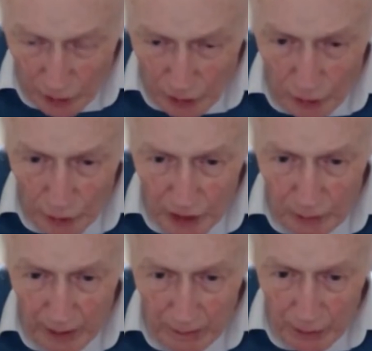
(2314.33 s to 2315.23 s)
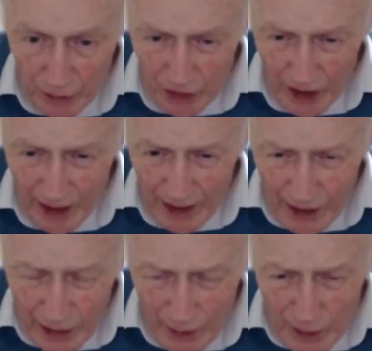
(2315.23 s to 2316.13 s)
to do experiments
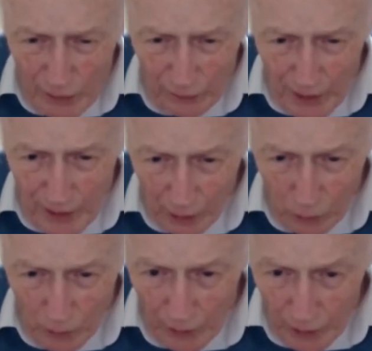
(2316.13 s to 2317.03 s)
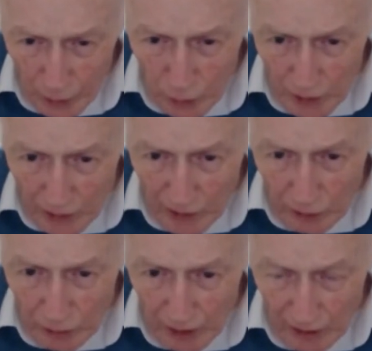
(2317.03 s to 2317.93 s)
to actually find out whether these were
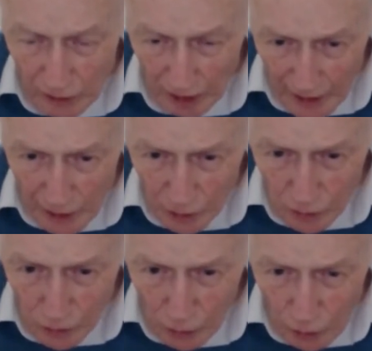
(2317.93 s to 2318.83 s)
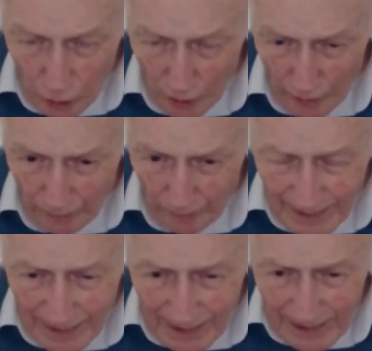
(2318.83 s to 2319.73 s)
right or wrong.
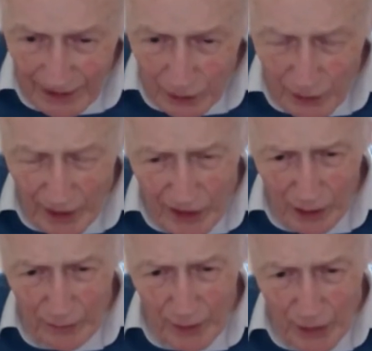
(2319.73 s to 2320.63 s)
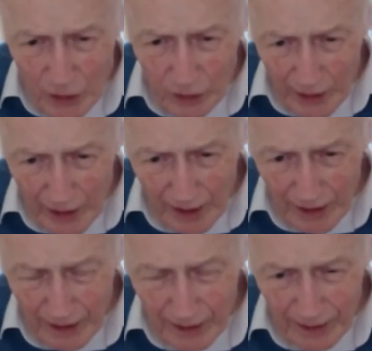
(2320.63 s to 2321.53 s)
And so that's how eventually
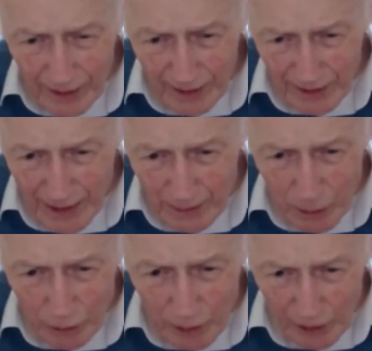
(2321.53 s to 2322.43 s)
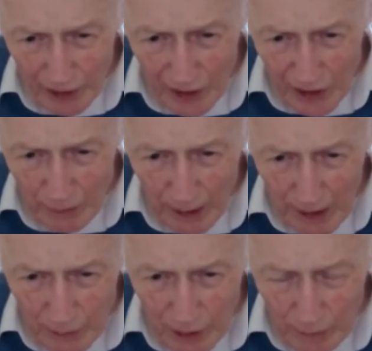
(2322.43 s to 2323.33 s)
I came to realize that
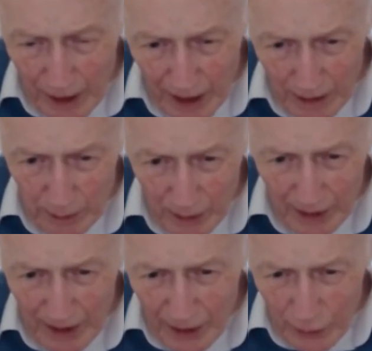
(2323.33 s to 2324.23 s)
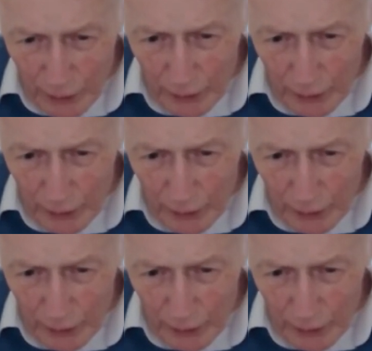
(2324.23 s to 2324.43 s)
perhaps I would be happy doing